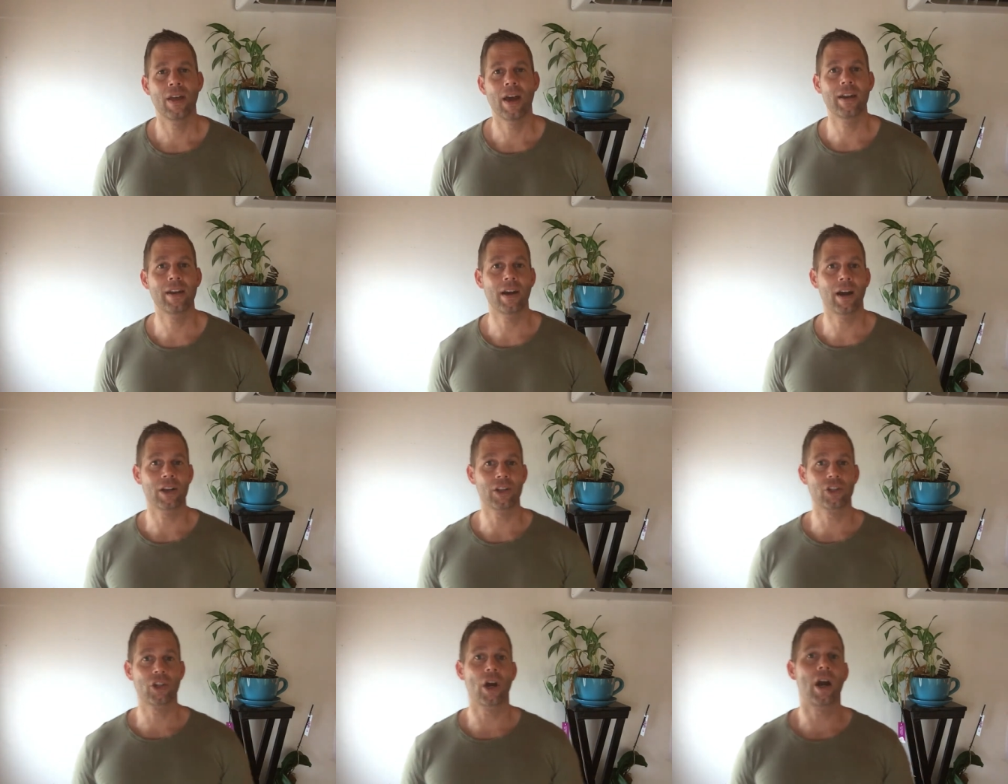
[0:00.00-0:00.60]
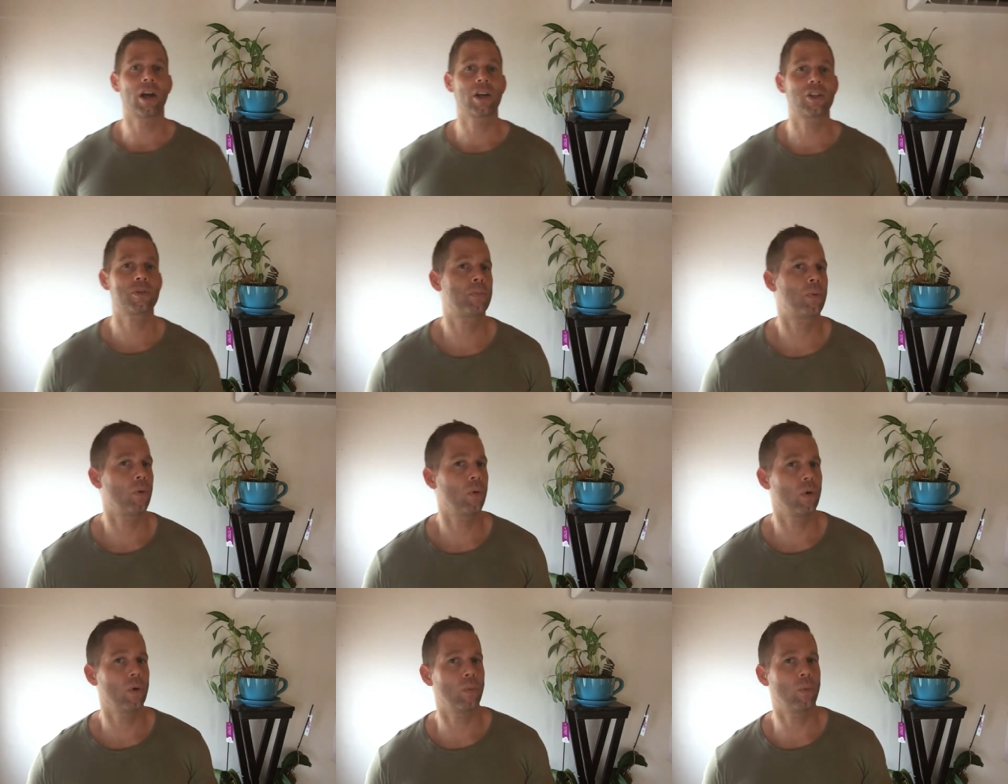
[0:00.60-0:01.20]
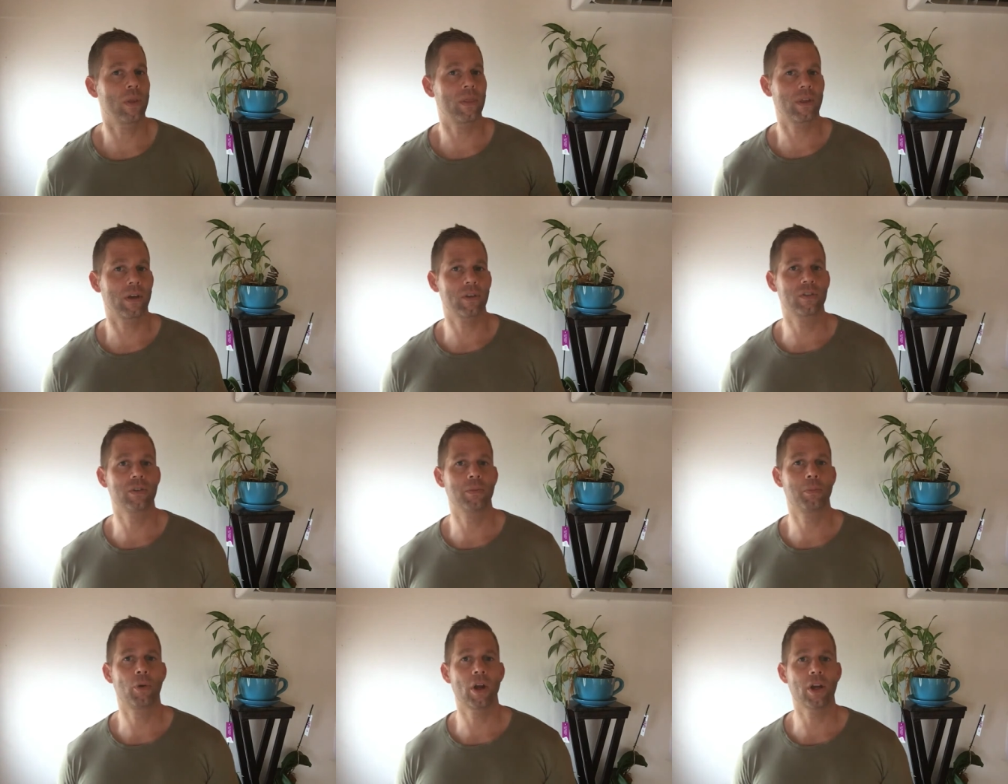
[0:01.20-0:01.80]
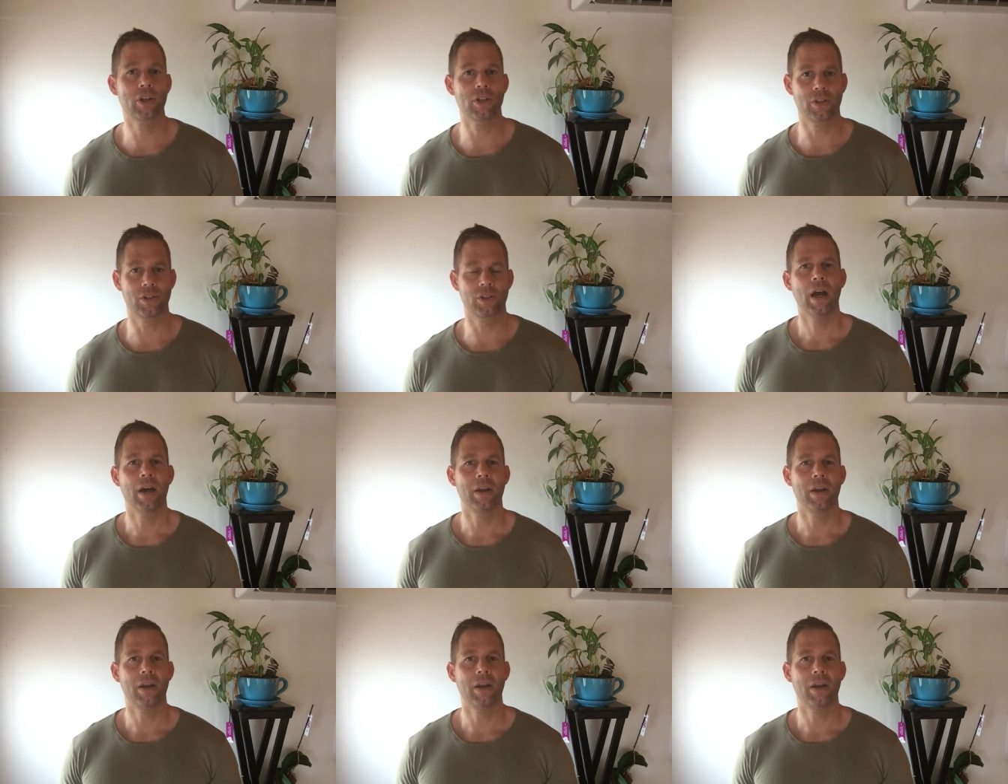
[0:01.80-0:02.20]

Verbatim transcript: that are charged per one thousand impressions.